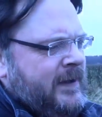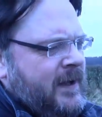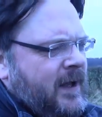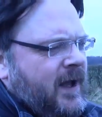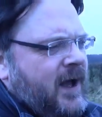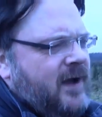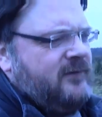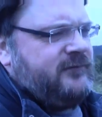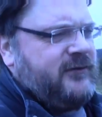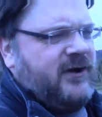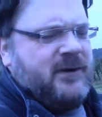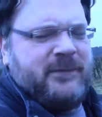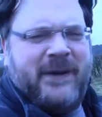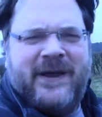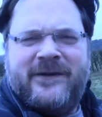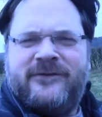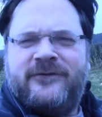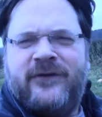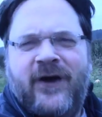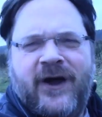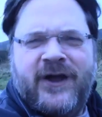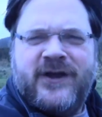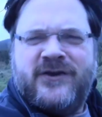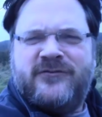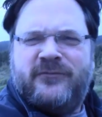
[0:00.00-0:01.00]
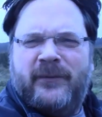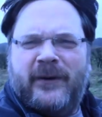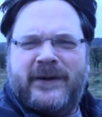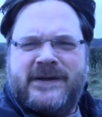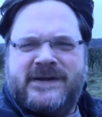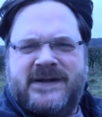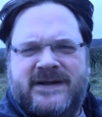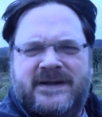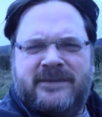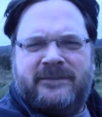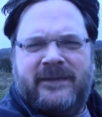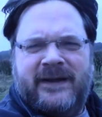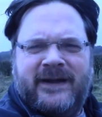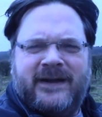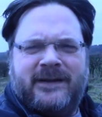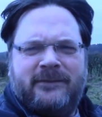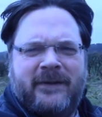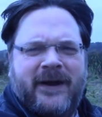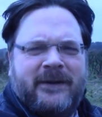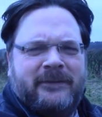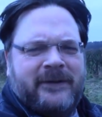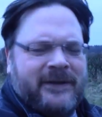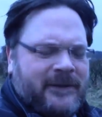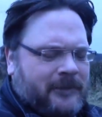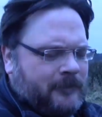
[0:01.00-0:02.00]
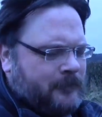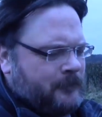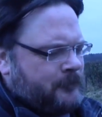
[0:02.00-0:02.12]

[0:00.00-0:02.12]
I've got about 5 pointing at me at the moment.